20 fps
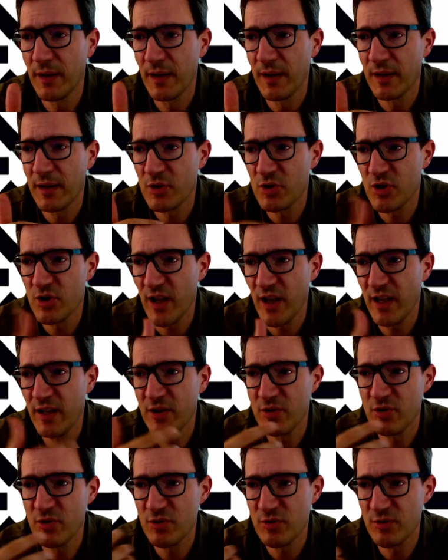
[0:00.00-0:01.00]

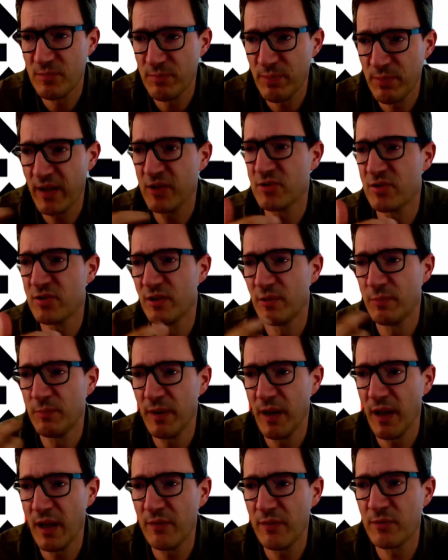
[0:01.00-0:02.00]
change patients'
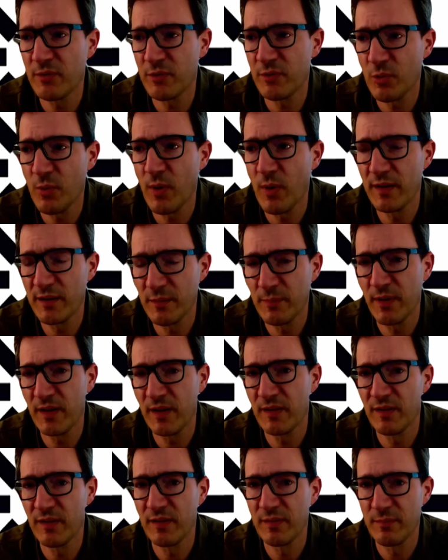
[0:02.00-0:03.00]
behavior quite a
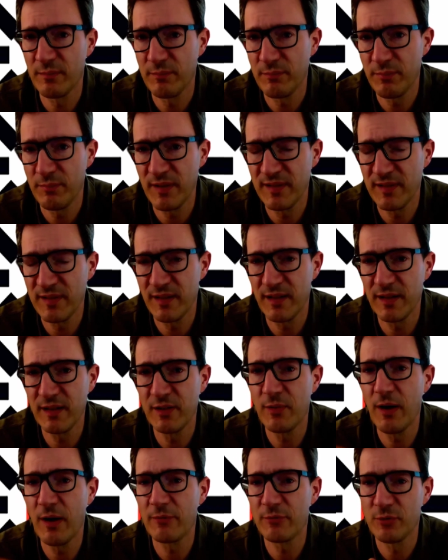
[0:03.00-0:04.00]
bit. Basically,
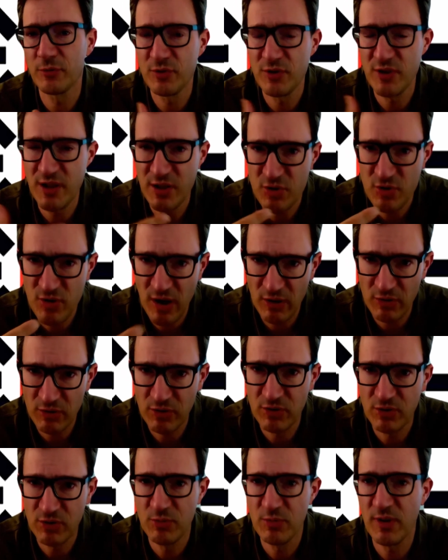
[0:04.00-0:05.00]
you have to teach how to
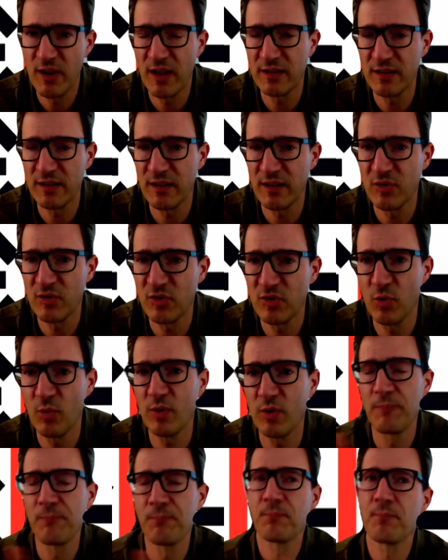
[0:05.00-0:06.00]
do that and so
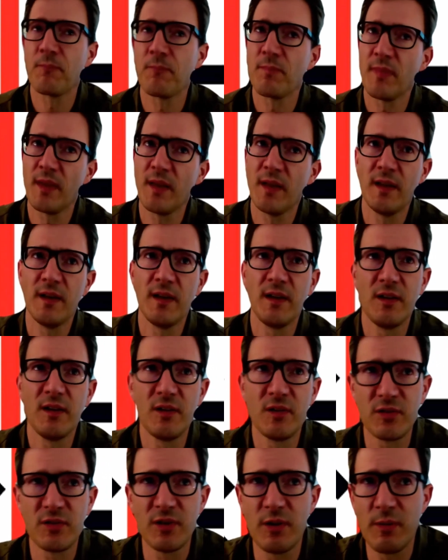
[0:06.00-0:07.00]
on.
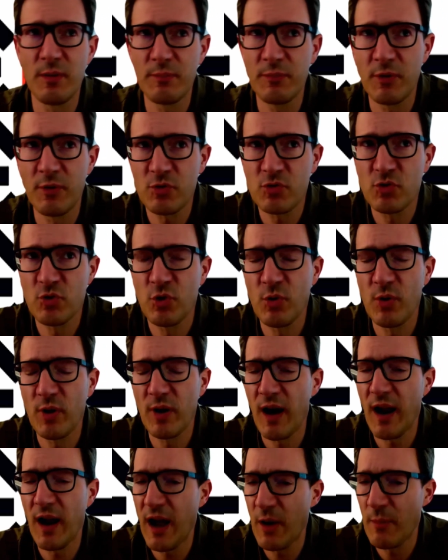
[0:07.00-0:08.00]
So I'm not
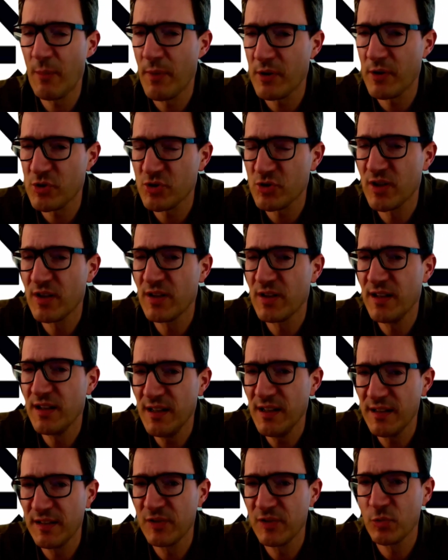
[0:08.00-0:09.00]
sure how much the
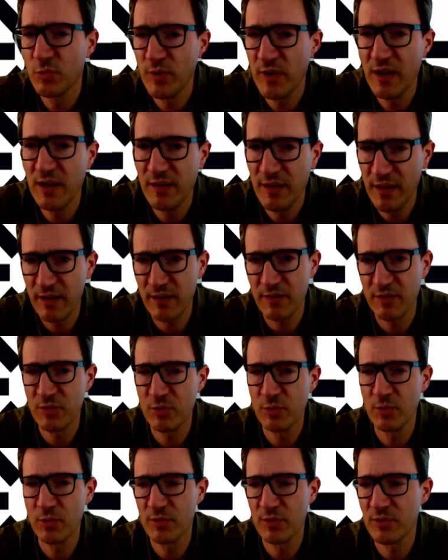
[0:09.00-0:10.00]
need is really there
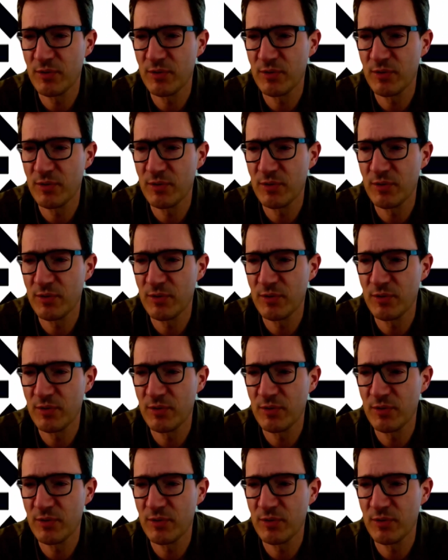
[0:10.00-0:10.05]
to